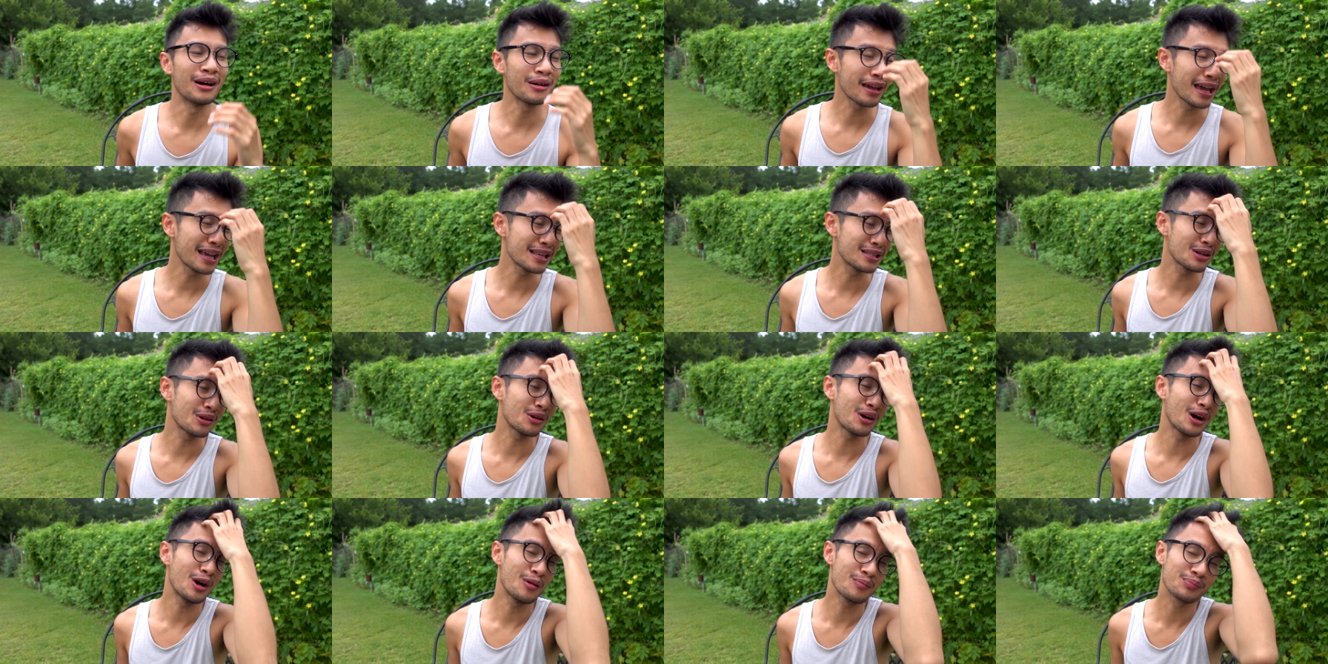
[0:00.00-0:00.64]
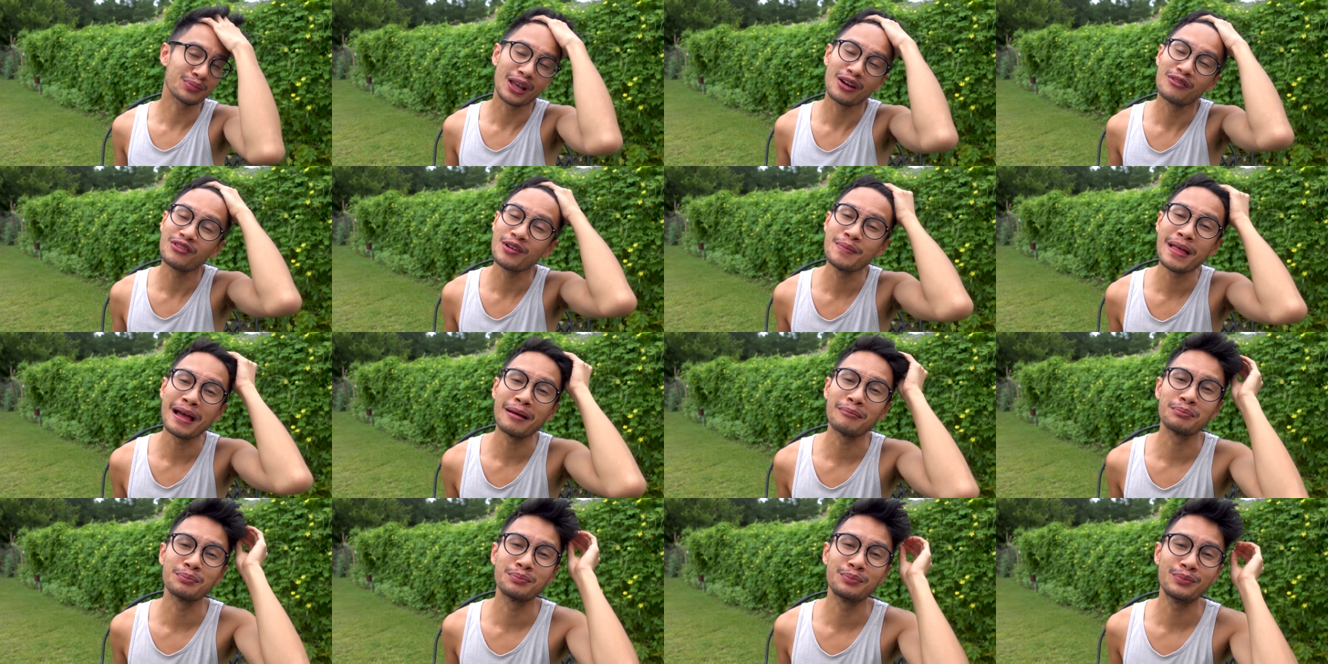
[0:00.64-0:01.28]
Okay, so from
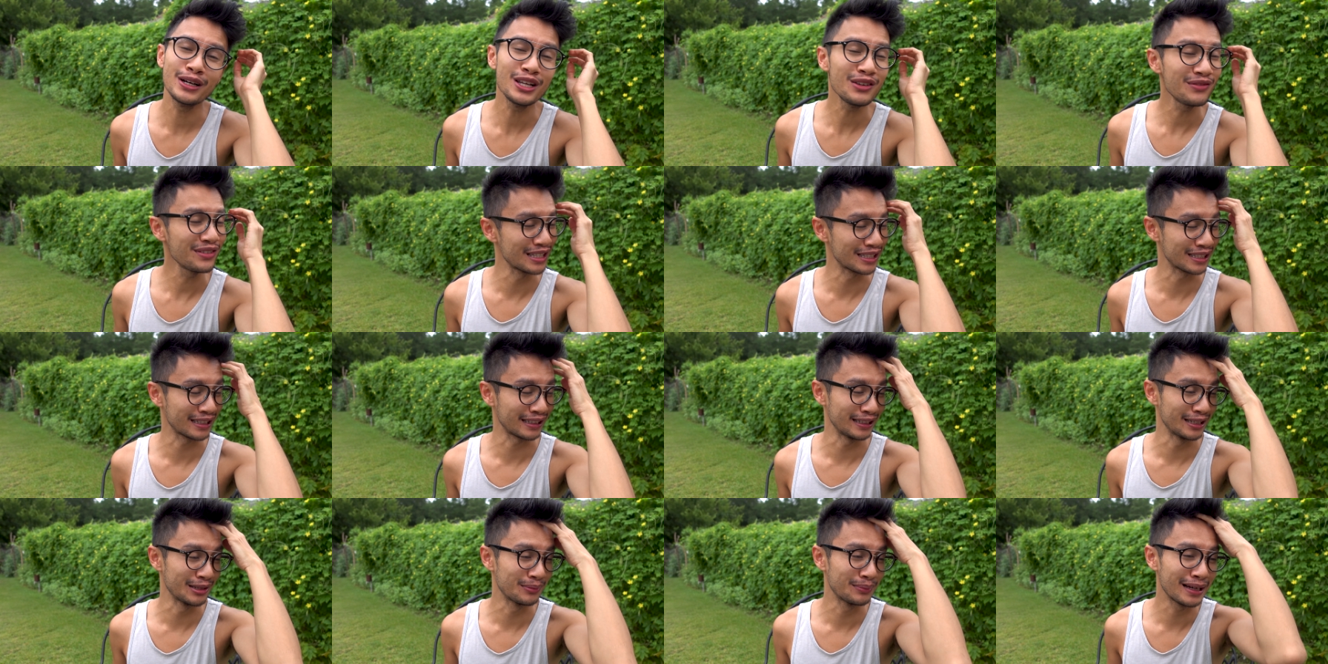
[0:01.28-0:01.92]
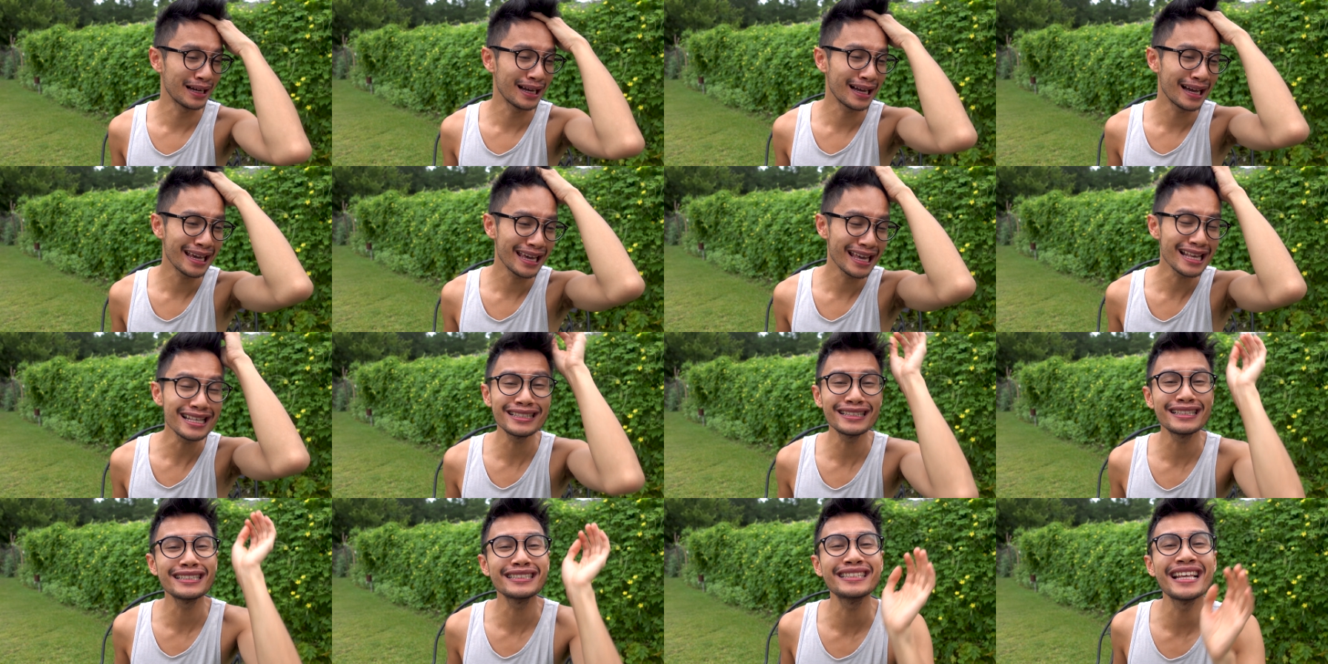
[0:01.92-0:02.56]
that previous clip,
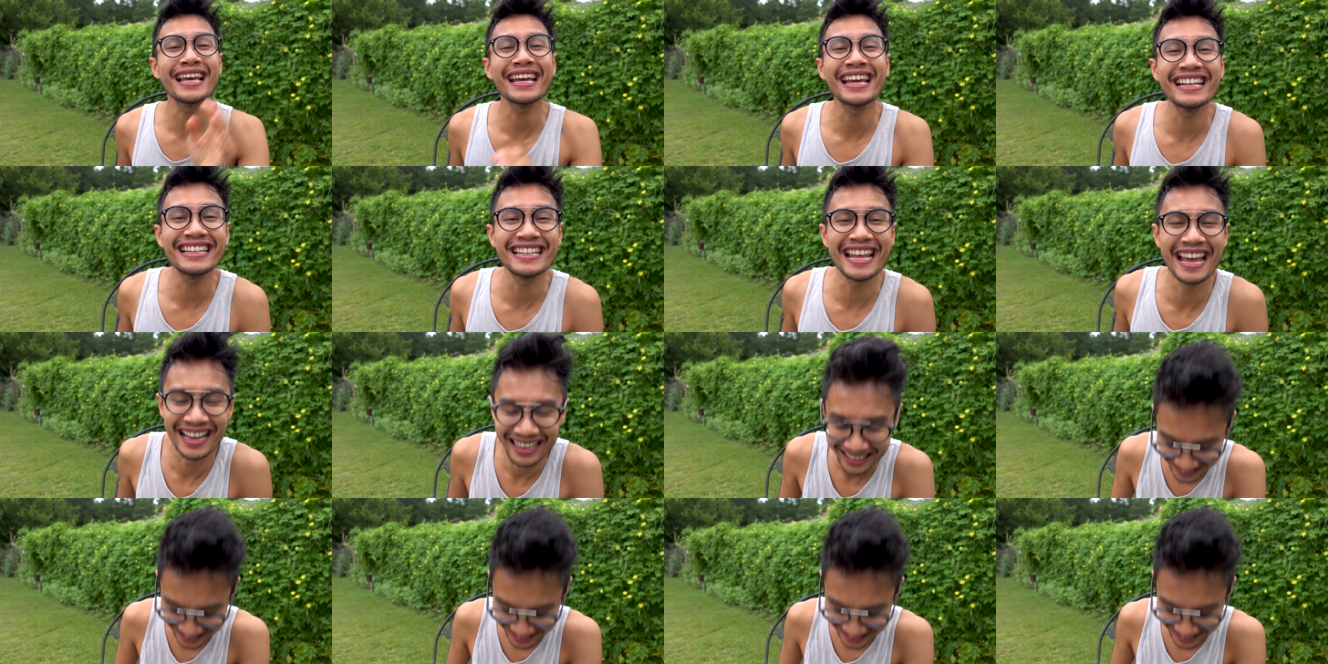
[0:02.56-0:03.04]
it's the second.